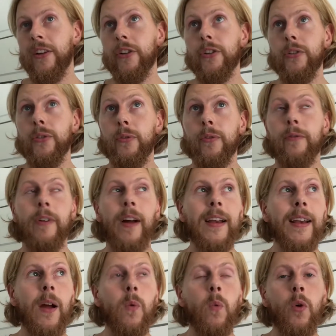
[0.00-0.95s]
you,
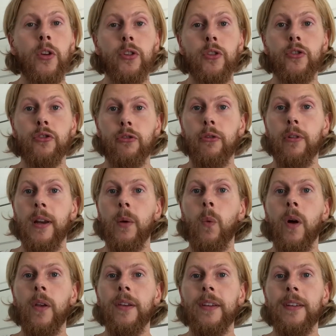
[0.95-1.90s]
find out what you truly want